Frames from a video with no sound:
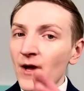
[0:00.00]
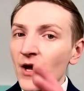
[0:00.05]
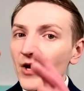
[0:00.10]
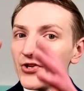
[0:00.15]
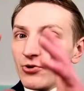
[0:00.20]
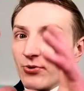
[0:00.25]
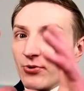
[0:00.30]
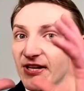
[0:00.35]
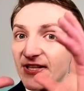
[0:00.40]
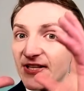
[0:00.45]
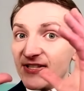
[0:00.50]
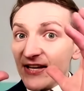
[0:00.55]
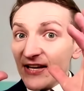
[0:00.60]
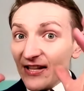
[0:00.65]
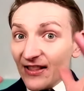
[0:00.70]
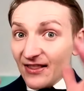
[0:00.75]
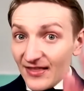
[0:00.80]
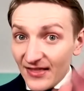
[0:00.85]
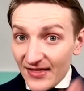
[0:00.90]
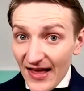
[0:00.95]
So we can
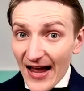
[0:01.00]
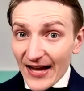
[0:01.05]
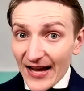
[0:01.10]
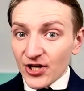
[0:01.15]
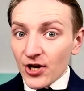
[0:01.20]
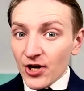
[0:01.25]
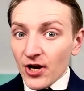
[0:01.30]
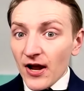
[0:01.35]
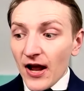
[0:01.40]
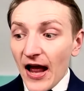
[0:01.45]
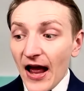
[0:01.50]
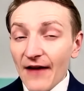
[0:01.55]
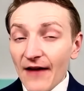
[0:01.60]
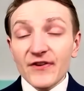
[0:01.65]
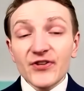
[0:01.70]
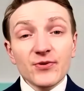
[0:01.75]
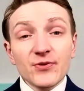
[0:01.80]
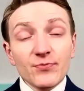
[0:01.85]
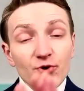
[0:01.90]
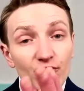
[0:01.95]
see that
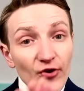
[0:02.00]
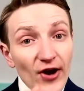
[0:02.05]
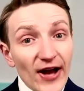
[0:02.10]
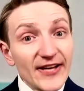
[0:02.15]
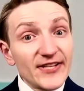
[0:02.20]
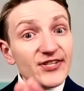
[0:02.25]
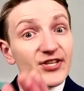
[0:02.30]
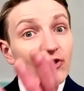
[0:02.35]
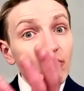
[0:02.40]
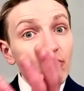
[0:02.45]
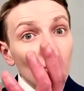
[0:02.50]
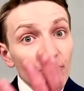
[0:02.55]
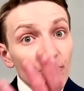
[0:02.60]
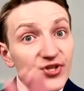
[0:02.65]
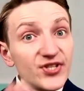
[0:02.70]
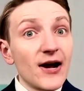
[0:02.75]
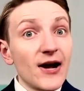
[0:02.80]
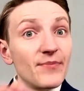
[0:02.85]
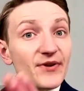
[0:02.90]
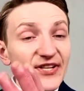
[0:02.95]
having some cracks in those
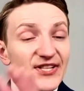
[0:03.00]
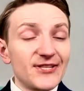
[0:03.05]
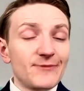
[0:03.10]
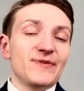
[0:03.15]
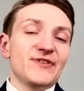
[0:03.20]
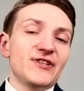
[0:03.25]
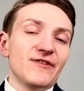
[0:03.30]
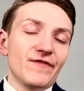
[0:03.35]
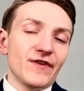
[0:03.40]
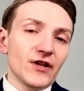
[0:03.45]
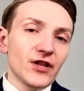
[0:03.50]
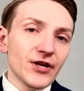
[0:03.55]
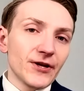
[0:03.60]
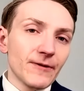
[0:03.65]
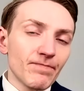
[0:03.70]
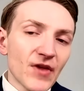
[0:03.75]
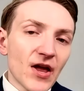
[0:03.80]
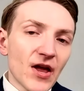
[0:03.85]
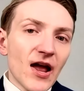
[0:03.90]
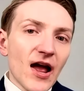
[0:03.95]
companies specifically.
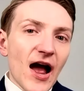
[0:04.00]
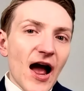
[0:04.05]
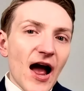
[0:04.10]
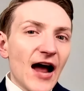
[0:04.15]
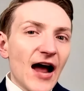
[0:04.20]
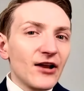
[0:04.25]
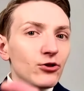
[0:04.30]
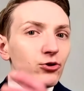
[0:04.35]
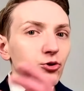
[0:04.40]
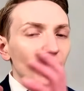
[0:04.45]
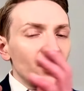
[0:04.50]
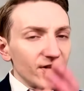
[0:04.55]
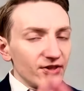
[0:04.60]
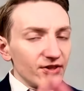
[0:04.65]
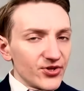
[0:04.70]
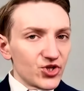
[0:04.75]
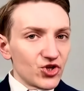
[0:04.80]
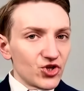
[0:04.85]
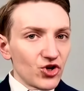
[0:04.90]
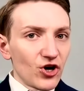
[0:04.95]
And looking at the
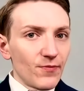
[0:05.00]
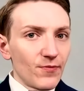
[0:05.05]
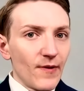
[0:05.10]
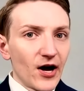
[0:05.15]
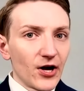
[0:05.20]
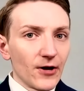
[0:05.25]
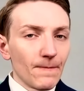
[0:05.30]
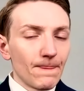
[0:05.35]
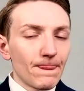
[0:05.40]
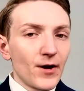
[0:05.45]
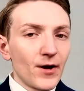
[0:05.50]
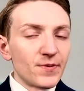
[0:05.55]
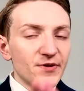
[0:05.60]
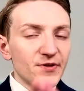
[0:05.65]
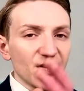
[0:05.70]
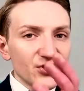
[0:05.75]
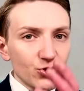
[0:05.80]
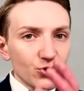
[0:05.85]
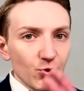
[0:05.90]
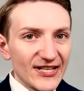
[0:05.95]
stock market helps
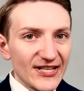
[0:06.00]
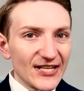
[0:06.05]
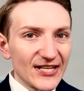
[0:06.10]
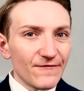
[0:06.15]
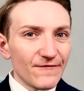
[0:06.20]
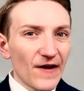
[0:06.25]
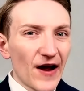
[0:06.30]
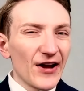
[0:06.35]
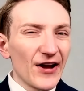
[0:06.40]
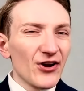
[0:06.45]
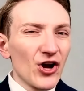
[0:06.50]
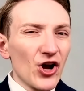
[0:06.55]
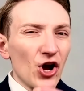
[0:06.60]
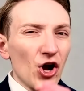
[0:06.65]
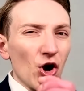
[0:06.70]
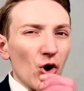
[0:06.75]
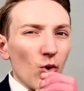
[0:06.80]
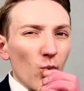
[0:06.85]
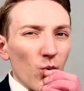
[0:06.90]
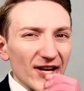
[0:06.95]
us to identify
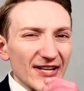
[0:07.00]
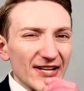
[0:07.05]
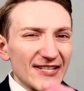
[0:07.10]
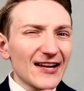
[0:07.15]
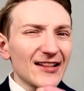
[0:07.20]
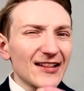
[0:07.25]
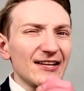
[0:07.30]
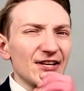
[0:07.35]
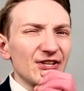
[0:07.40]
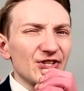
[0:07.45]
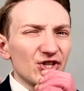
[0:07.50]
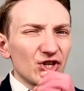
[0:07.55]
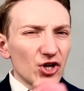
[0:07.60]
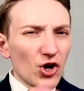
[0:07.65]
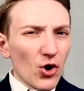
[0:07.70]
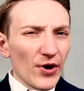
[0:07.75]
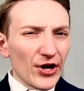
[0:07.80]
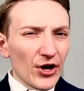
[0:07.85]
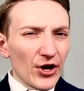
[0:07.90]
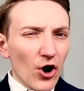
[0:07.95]
what exactly is
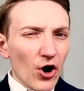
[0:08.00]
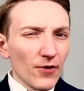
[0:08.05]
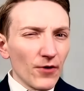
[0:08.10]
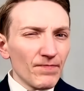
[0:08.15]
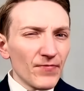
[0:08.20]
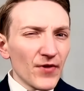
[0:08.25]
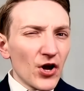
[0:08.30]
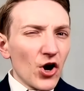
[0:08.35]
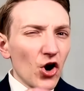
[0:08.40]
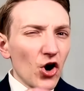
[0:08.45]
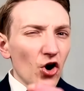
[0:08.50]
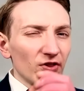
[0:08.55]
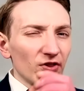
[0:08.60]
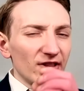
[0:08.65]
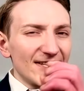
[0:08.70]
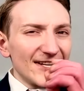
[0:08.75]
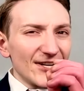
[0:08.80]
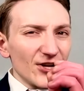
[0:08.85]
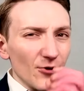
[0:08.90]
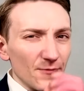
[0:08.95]
going on, or at
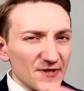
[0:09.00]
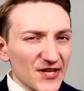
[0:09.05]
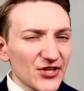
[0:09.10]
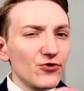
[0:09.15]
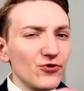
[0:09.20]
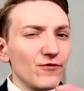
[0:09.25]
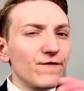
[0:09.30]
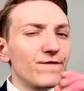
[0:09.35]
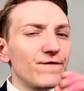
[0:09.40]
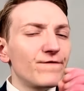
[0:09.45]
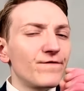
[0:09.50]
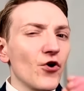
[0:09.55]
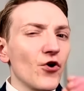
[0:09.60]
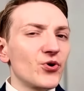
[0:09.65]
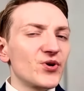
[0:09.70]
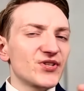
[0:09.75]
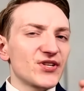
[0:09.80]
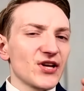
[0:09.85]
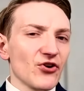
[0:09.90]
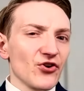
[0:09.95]
least it helps us to
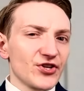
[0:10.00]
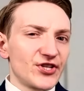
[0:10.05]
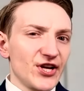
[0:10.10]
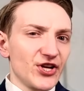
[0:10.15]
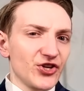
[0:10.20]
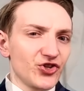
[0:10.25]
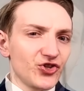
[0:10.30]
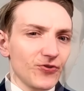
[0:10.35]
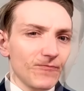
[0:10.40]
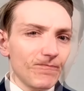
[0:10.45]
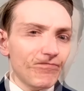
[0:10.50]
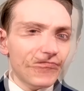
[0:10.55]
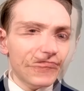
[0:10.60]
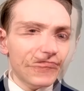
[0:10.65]
focus our attention.